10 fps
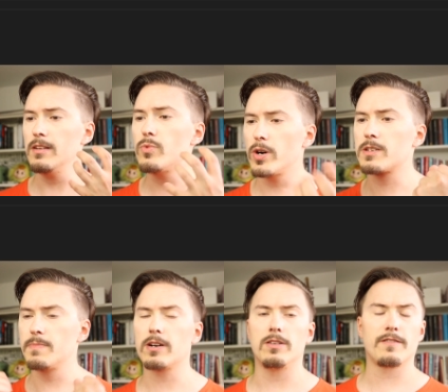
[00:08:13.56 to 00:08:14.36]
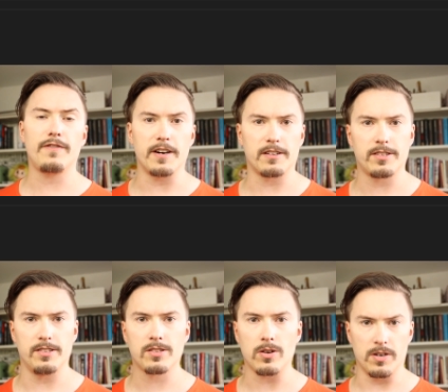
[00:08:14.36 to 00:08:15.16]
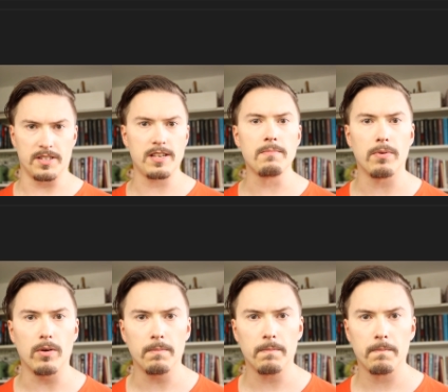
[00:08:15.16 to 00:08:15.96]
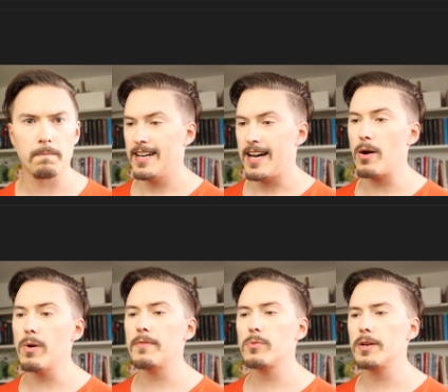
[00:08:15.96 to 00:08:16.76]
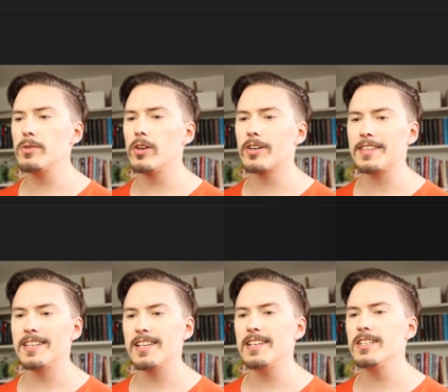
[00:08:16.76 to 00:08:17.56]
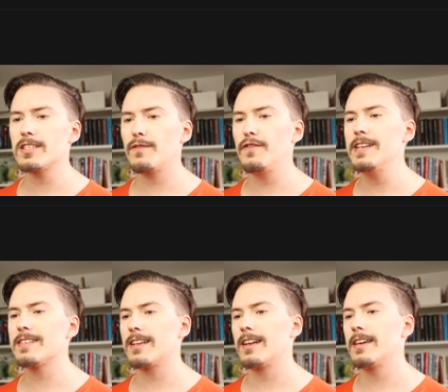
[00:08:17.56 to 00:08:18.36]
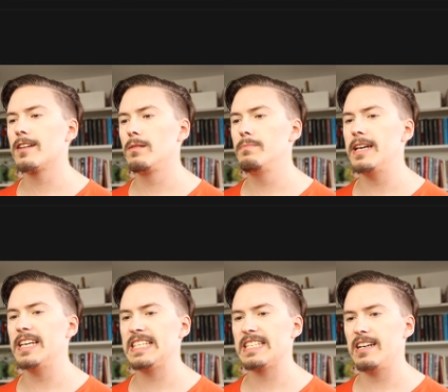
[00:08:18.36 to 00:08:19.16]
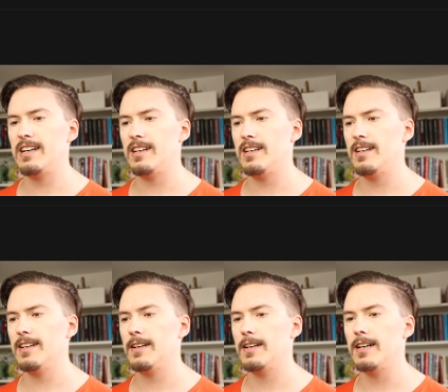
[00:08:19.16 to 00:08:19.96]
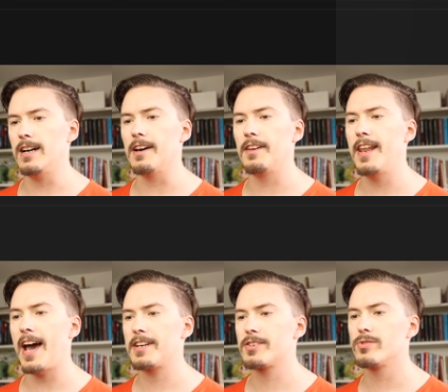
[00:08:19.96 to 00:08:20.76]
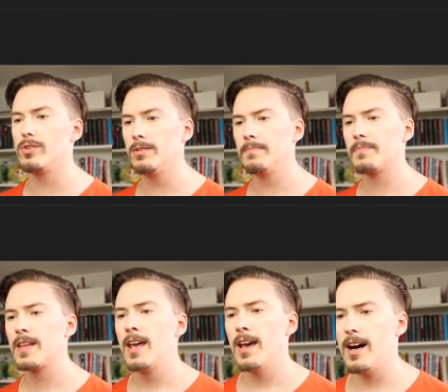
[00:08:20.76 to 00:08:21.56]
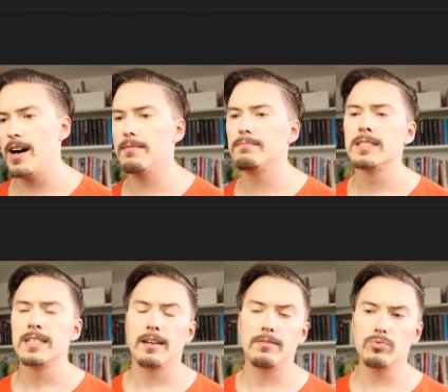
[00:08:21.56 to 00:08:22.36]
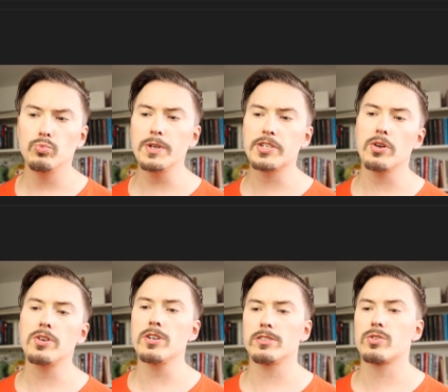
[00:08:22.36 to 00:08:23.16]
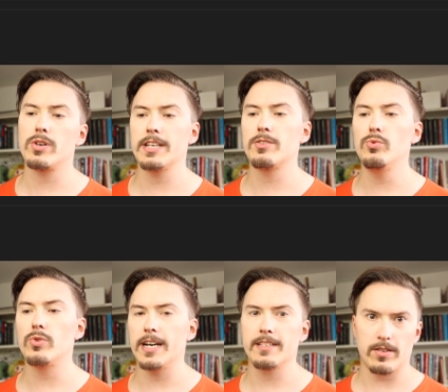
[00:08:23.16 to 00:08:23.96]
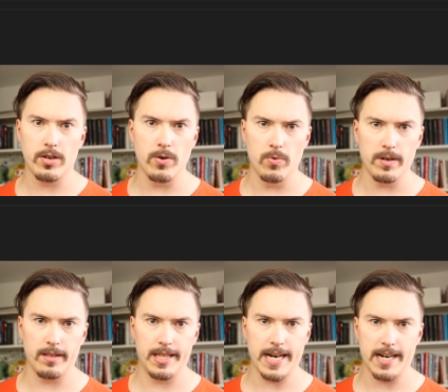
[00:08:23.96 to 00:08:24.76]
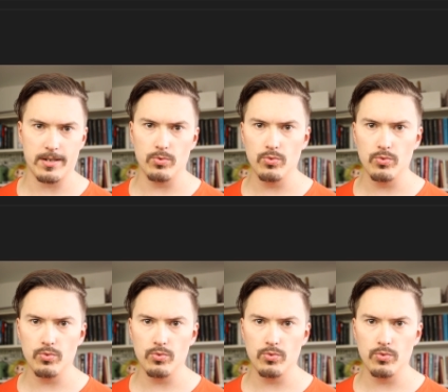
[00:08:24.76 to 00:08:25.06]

works because functions are simple. However, when you look at this, it just feels a little bit unnatural. We should not try to write code that